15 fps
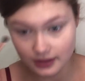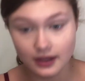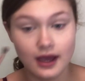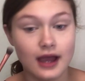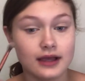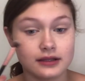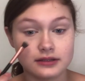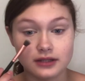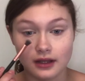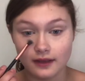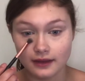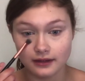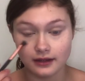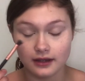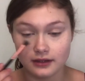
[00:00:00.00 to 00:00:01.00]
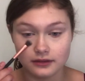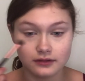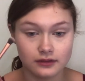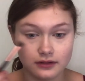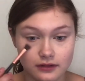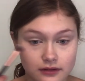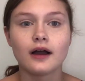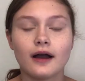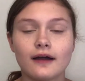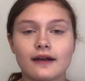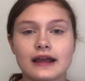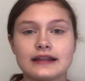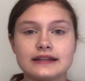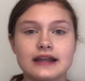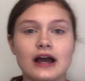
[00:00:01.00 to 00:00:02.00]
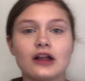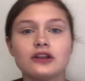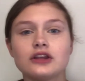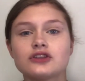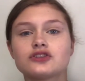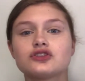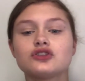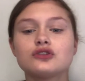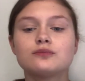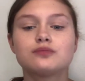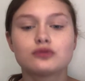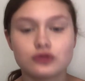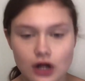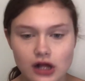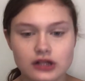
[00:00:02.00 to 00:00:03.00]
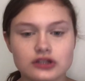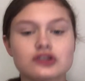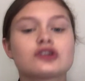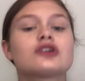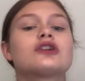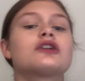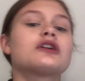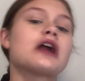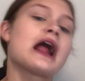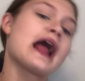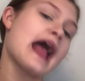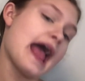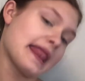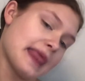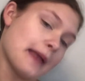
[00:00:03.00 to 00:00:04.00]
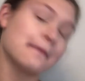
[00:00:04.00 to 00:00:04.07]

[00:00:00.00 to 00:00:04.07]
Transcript: I still like it. Alright, now let's do bronzer, and then